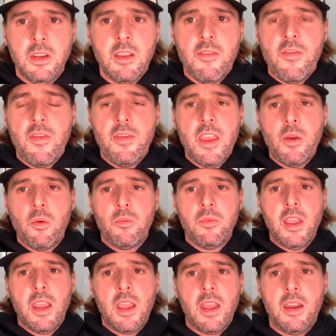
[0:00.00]
and
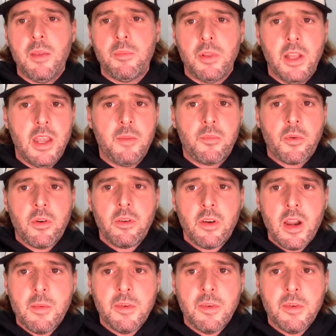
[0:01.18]
they had a planned program